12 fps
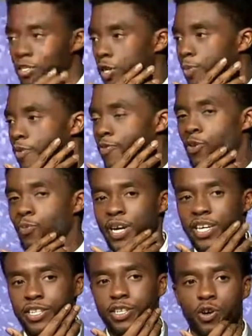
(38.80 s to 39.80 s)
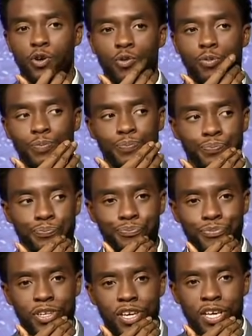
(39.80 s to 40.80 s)
Some of you may know
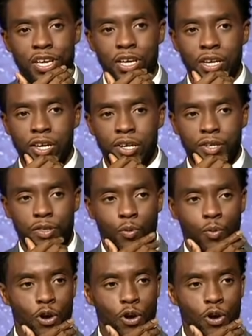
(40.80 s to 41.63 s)
the